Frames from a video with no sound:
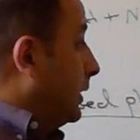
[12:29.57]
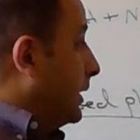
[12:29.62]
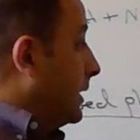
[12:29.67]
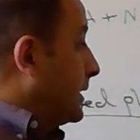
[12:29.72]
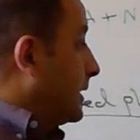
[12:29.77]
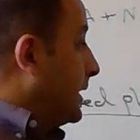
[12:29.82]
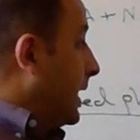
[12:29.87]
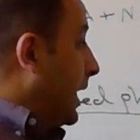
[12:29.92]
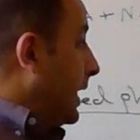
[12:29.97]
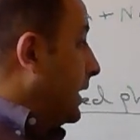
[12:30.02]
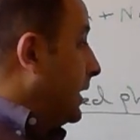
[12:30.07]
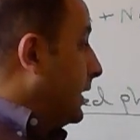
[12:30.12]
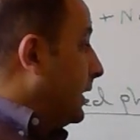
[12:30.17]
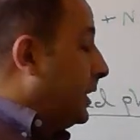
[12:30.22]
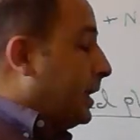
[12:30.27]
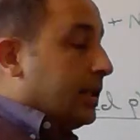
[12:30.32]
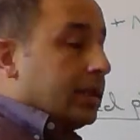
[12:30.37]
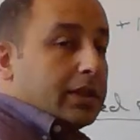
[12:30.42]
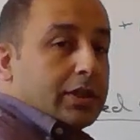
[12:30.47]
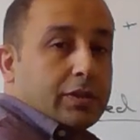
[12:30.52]

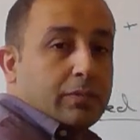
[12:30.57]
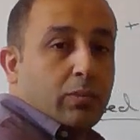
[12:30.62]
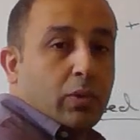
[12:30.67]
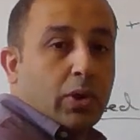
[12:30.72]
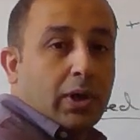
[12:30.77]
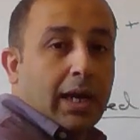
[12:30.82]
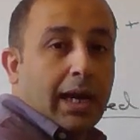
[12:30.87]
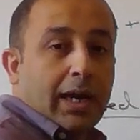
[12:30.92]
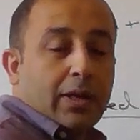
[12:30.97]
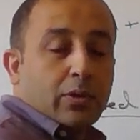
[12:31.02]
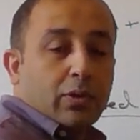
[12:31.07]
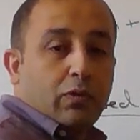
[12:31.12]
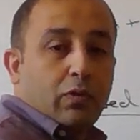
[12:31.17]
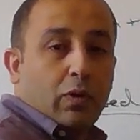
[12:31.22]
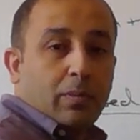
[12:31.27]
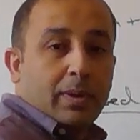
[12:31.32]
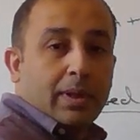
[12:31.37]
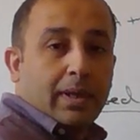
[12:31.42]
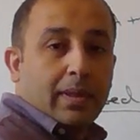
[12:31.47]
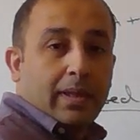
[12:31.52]
xylene is more
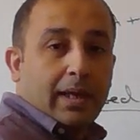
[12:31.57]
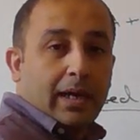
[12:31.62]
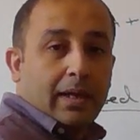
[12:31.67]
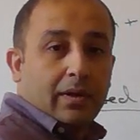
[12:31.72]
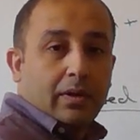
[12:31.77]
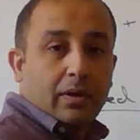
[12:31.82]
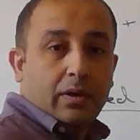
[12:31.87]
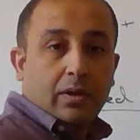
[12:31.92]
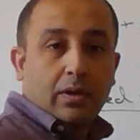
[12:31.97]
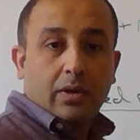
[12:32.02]
hydrophobic than